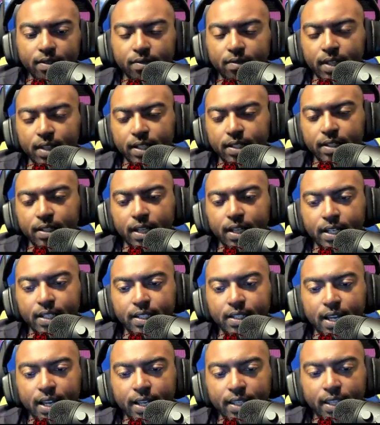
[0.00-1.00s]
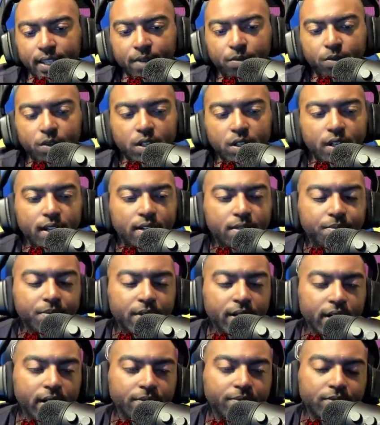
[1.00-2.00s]
that's light side. They wouldn't help
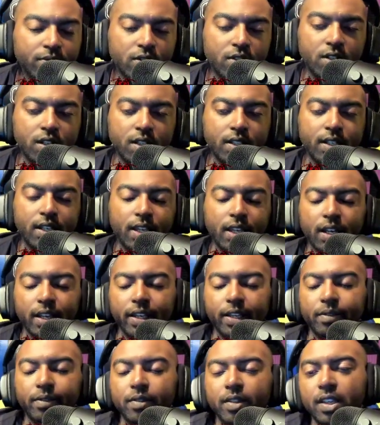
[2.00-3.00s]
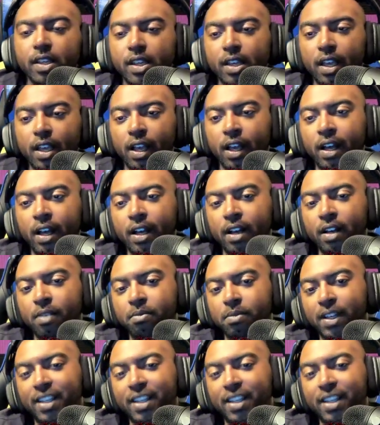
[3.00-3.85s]
there. Just kidding. I